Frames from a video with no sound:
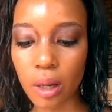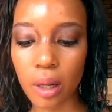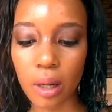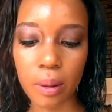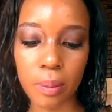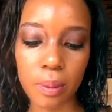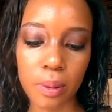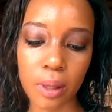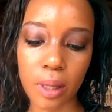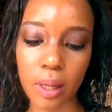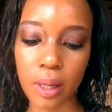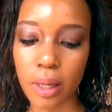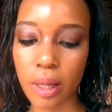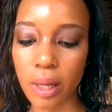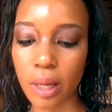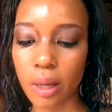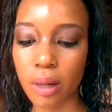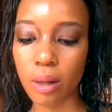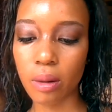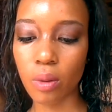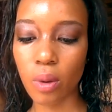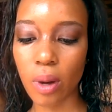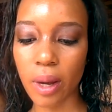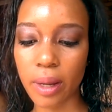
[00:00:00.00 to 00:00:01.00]
Her lips are
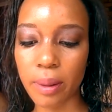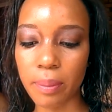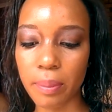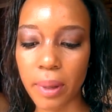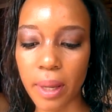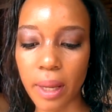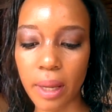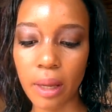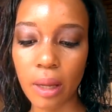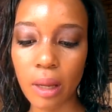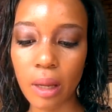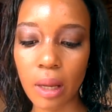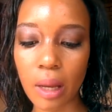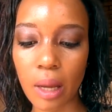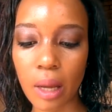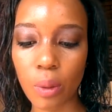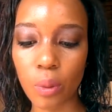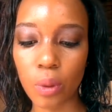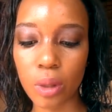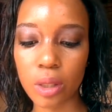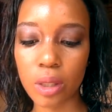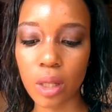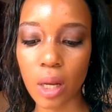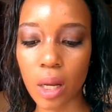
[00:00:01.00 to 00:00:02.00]
again quite pink,
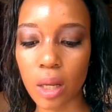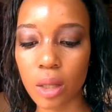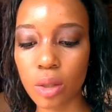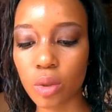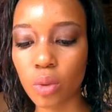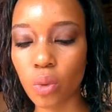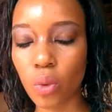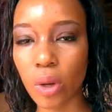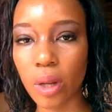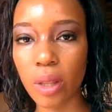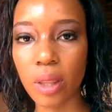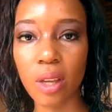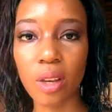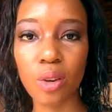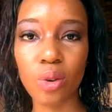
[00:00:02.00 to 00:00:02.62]
which I enjoy.